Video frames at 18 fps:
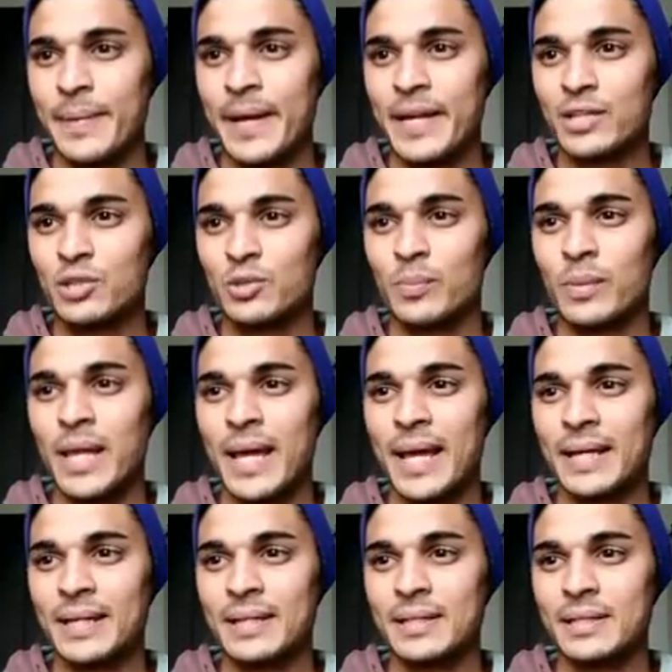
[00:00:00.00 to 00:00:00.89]
Back to
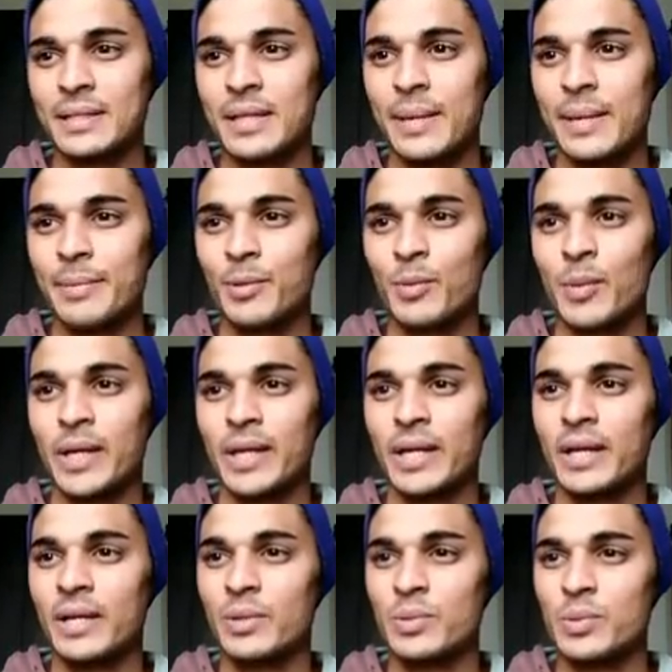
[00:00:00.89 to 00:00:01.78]
Black, in the
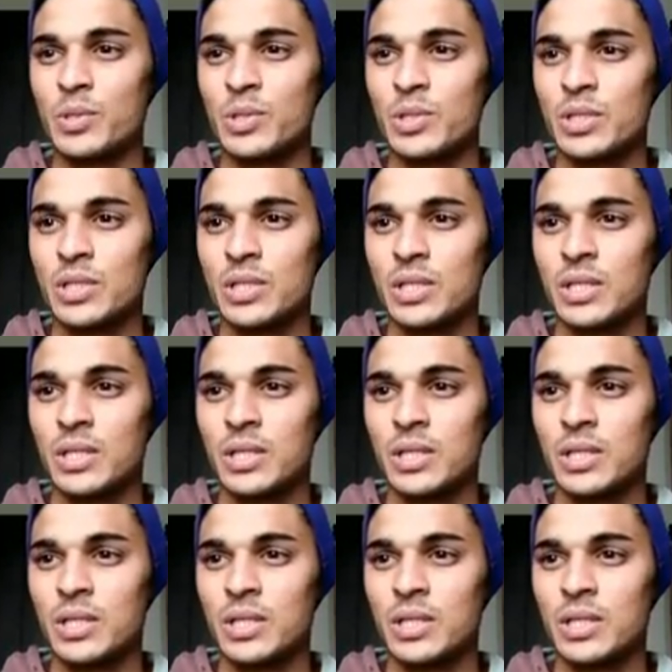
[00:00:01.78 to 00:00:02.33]
White House.